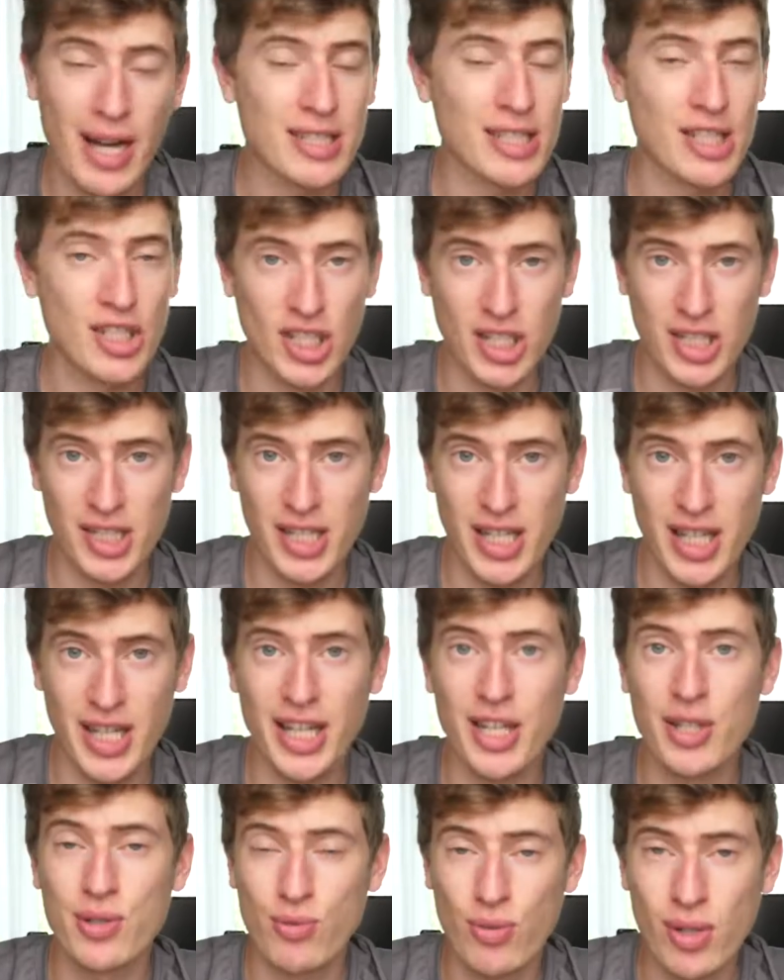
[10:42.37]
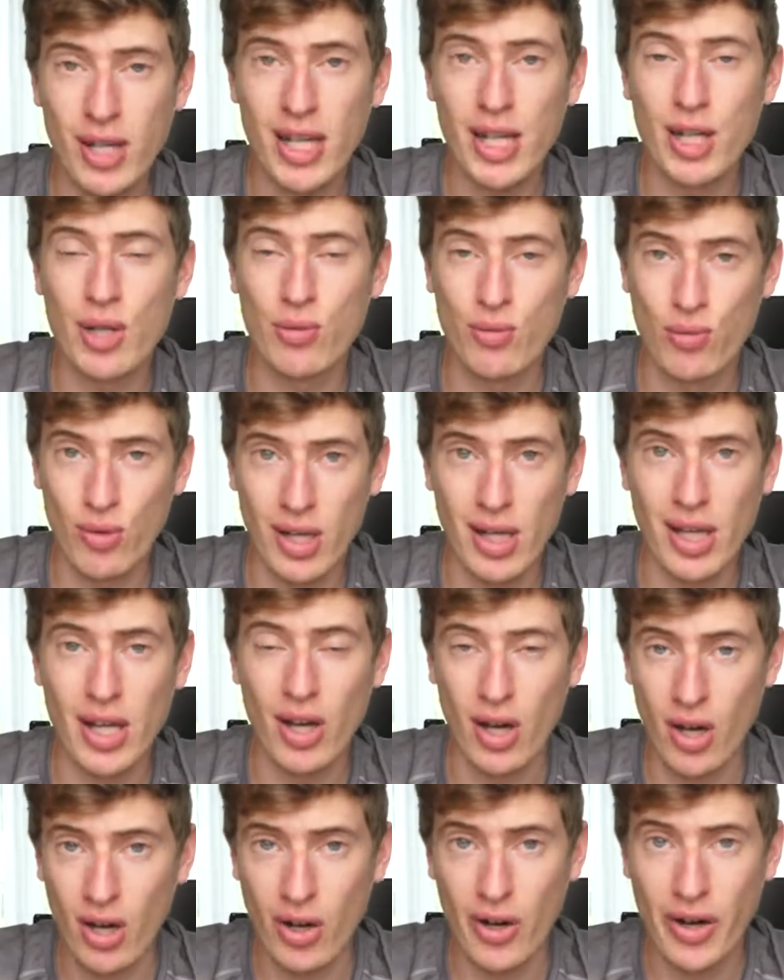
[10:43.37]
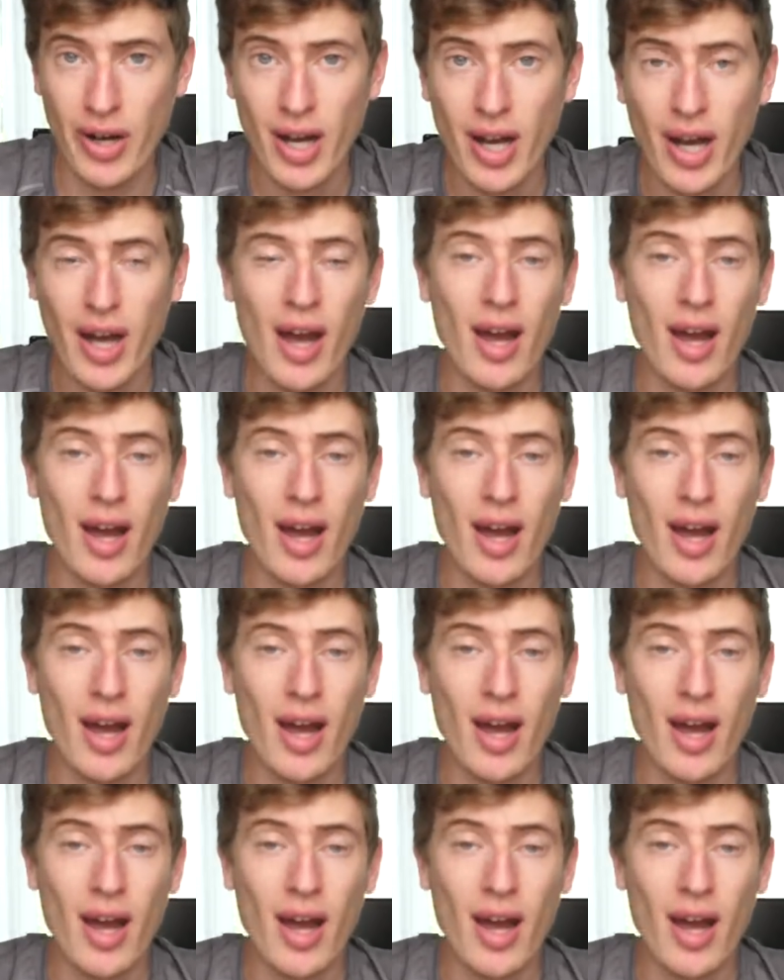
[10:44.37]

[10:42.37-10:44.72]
as I just said, is really, really hard.